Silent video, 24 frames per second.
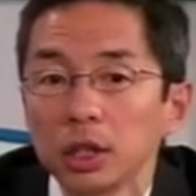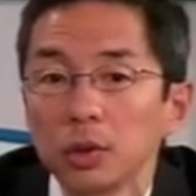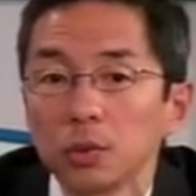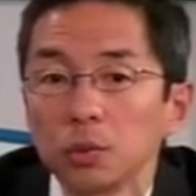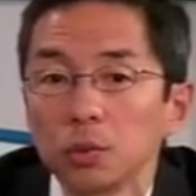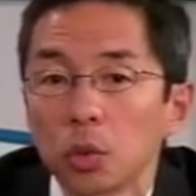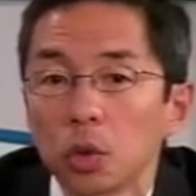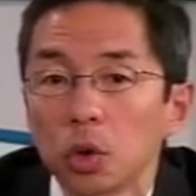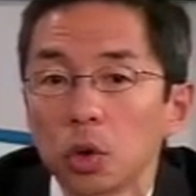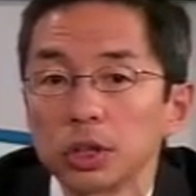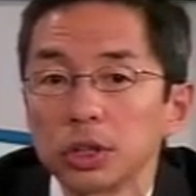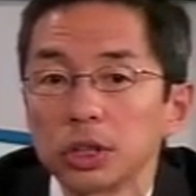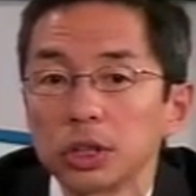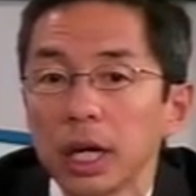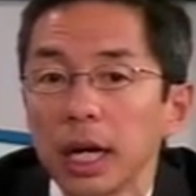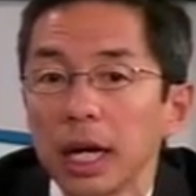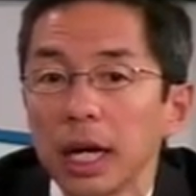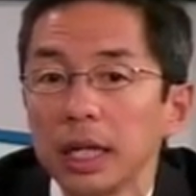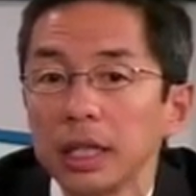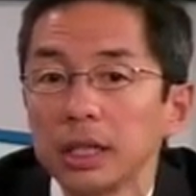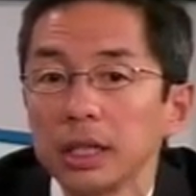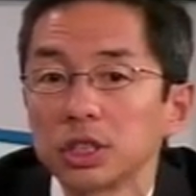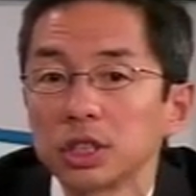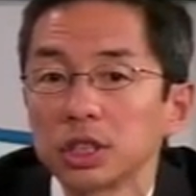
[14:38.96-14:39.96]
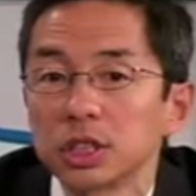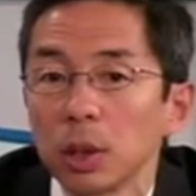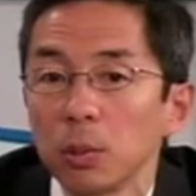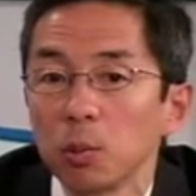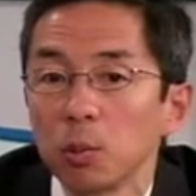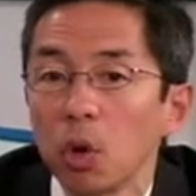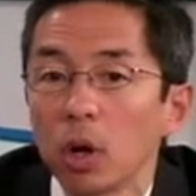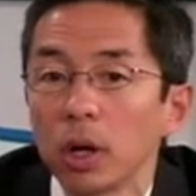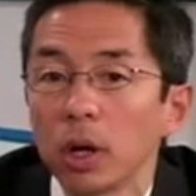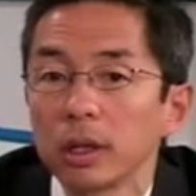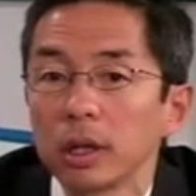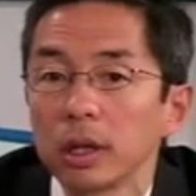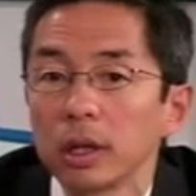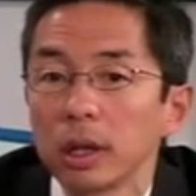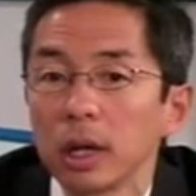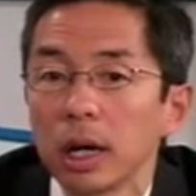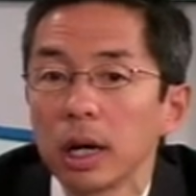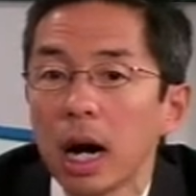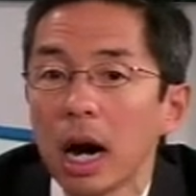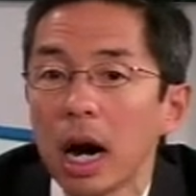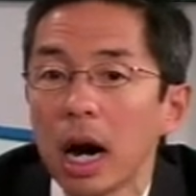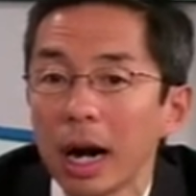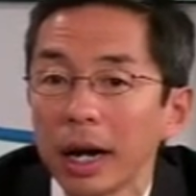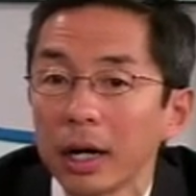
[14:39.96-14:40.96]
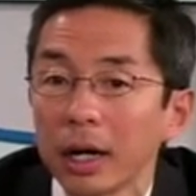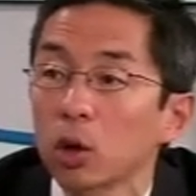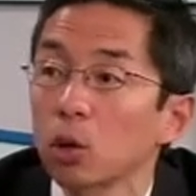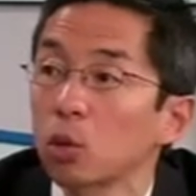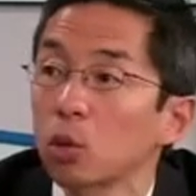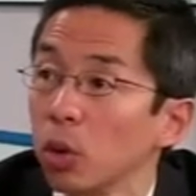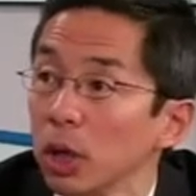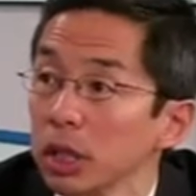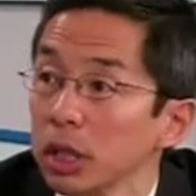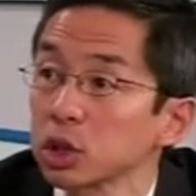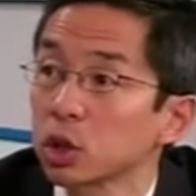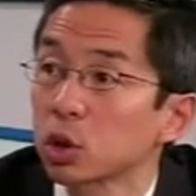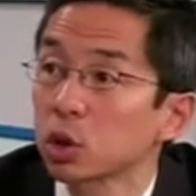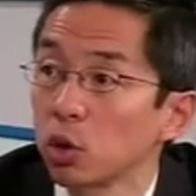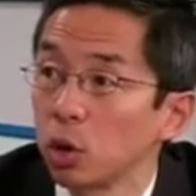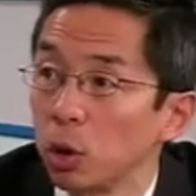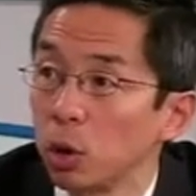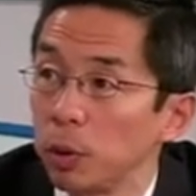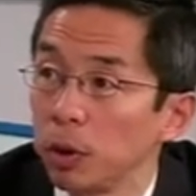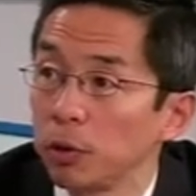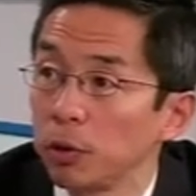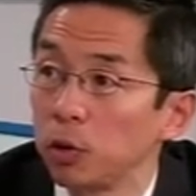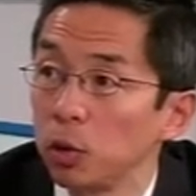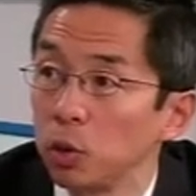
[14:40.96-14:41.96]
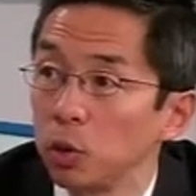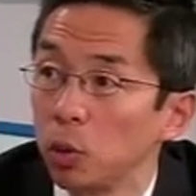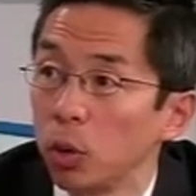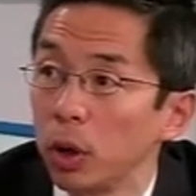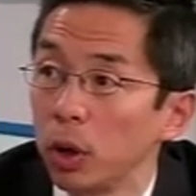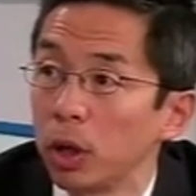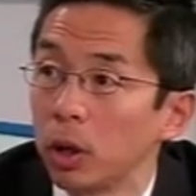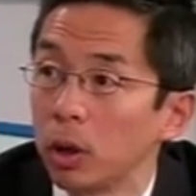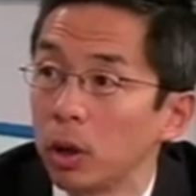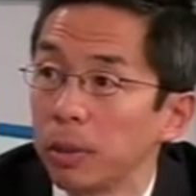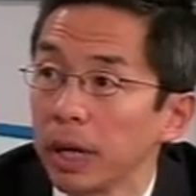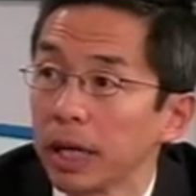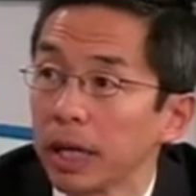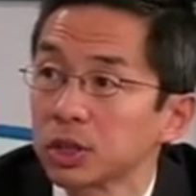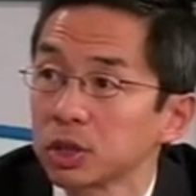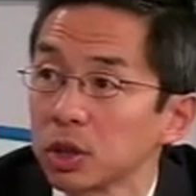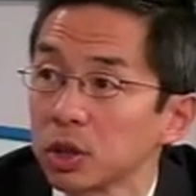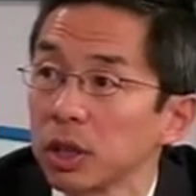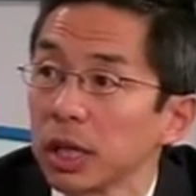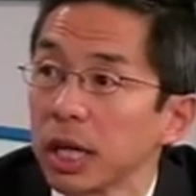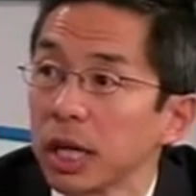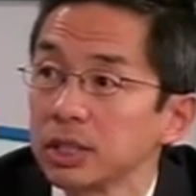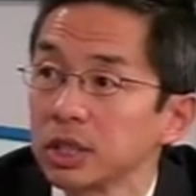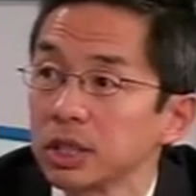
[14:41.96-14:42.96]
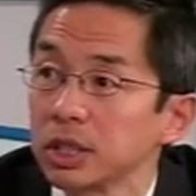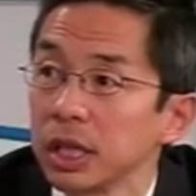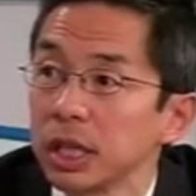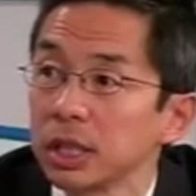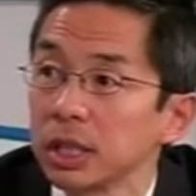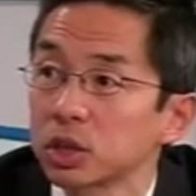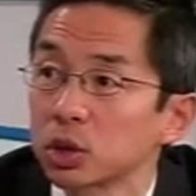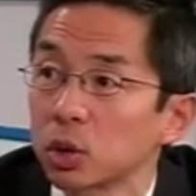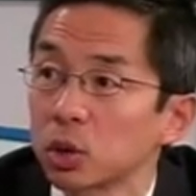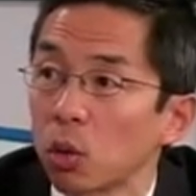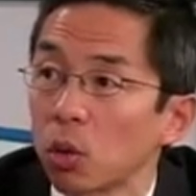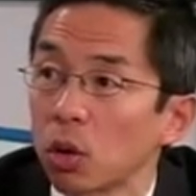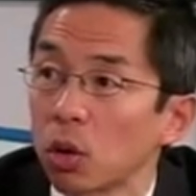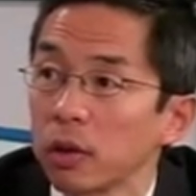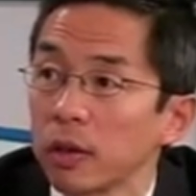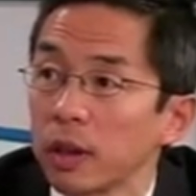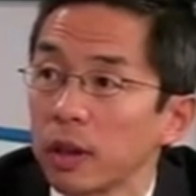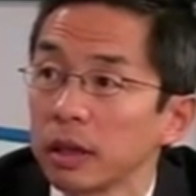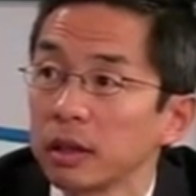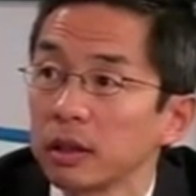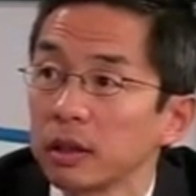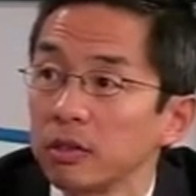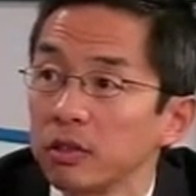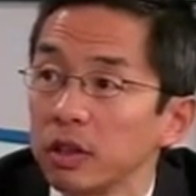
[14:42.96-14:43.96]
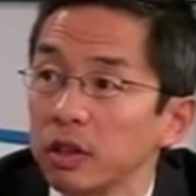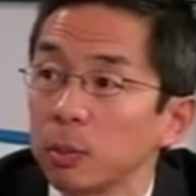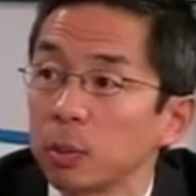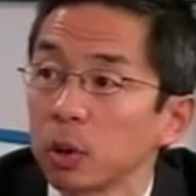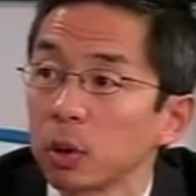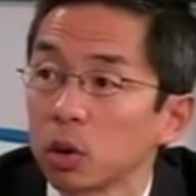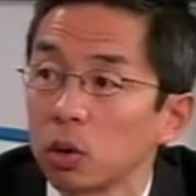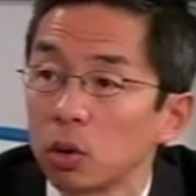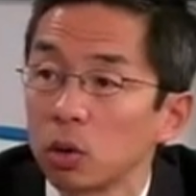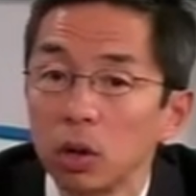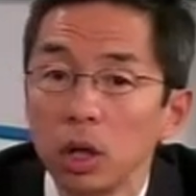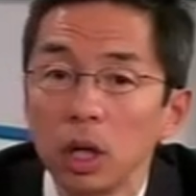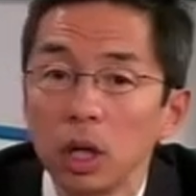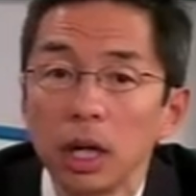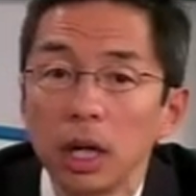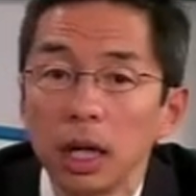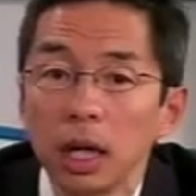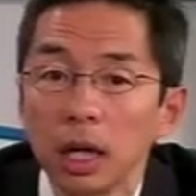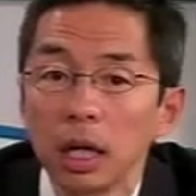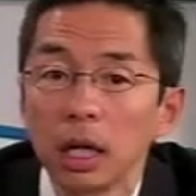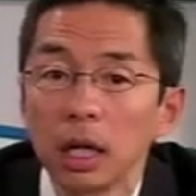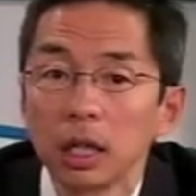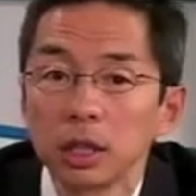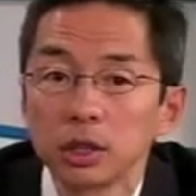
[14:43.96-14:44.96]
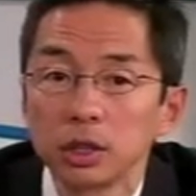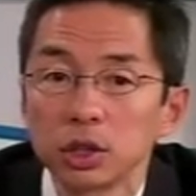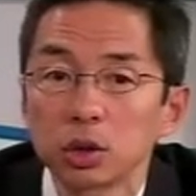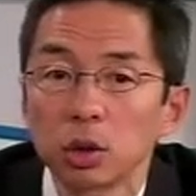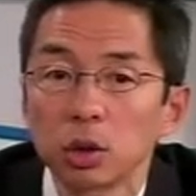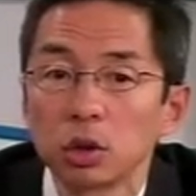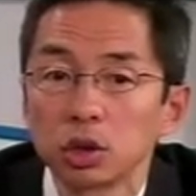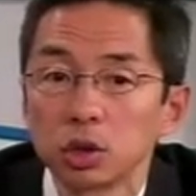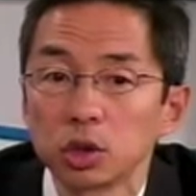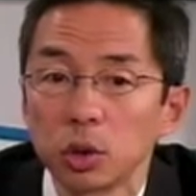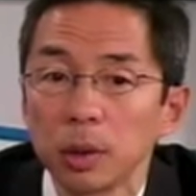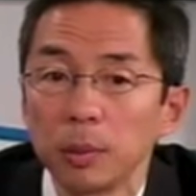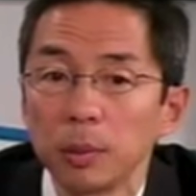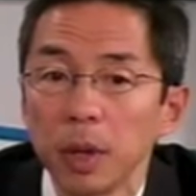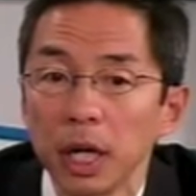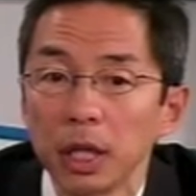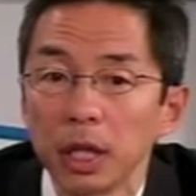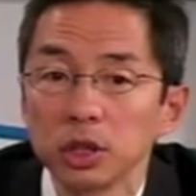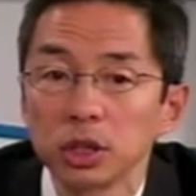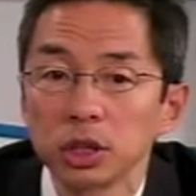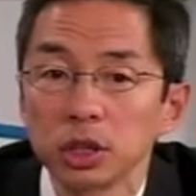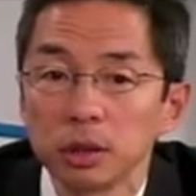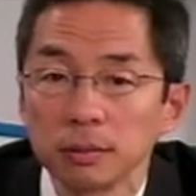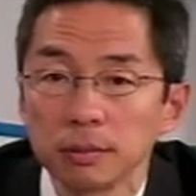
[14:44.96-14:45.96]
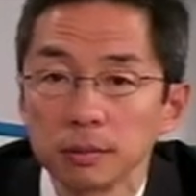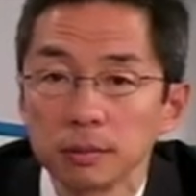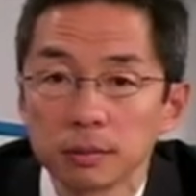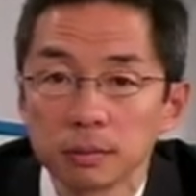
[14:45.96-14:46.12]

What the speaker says: was a somewhat higher risk group, if you will, based on STS score than the typical surgery patient.